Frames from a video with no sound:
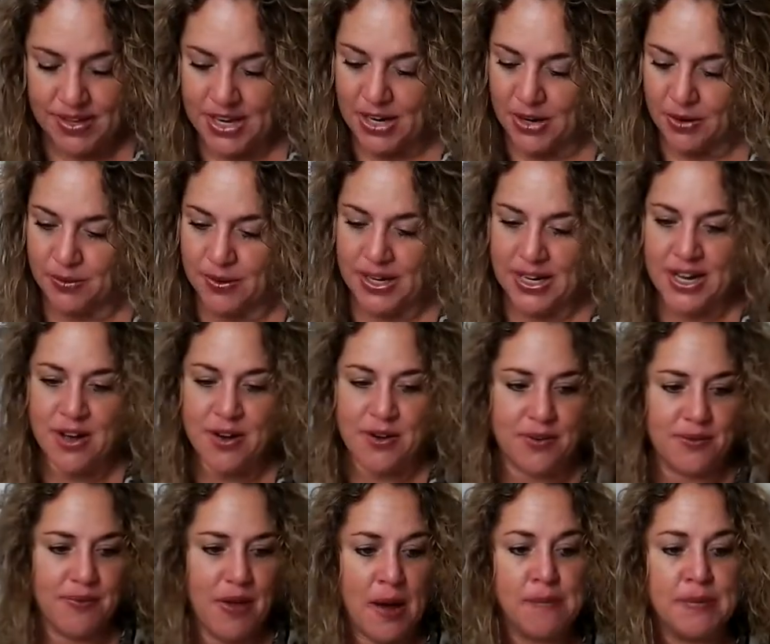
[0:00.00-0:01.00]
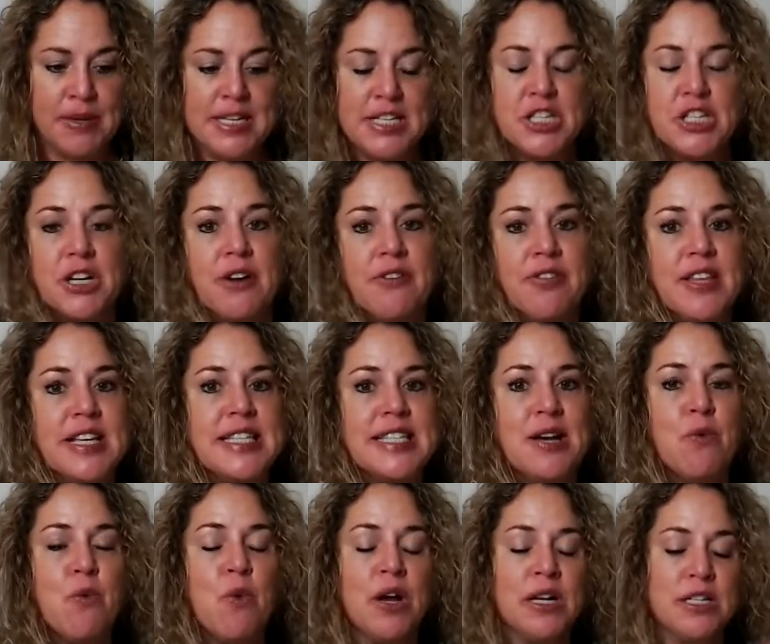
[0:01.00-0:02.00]
Here we go. I'm going to start this
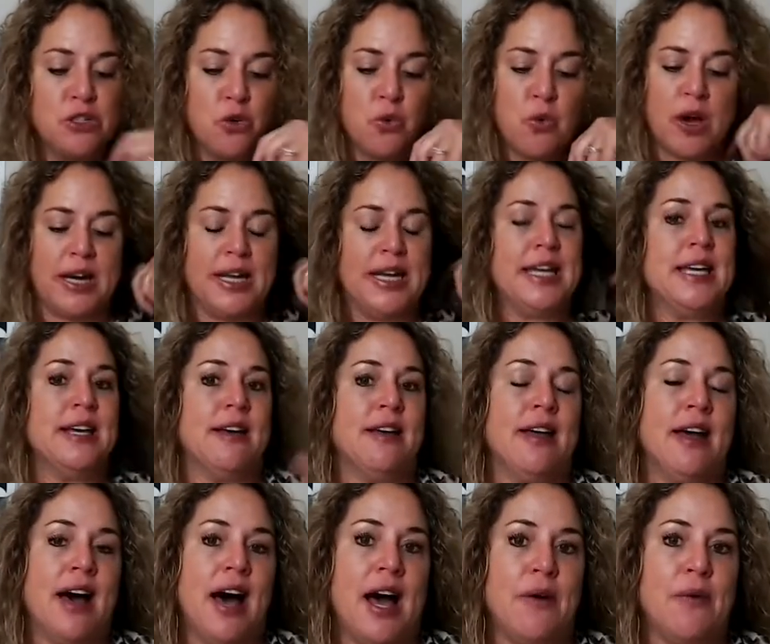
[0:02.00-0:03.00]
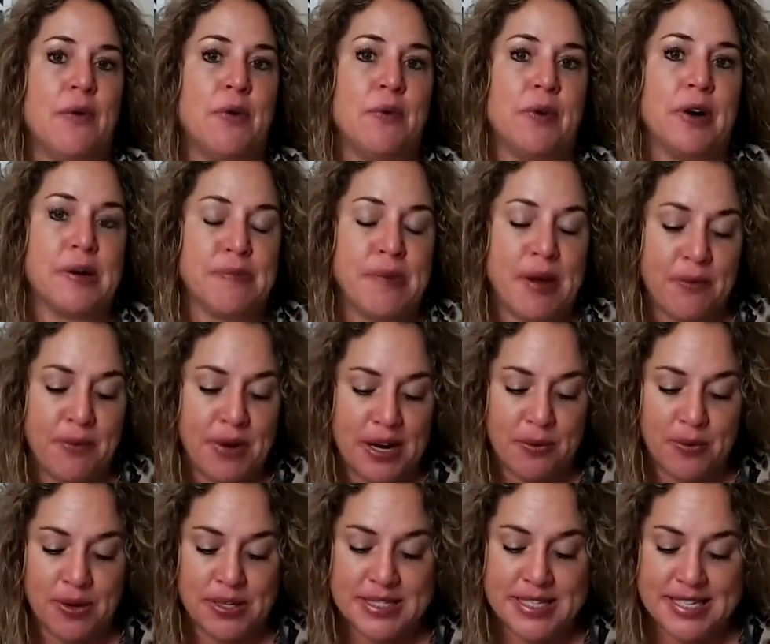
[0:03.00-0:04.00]
at 120. I will work my way to
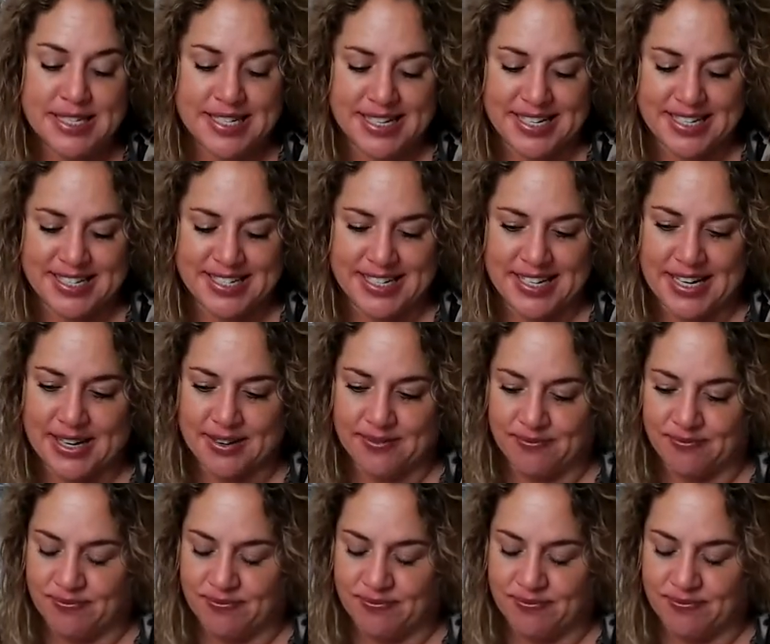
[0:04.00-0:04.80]
160.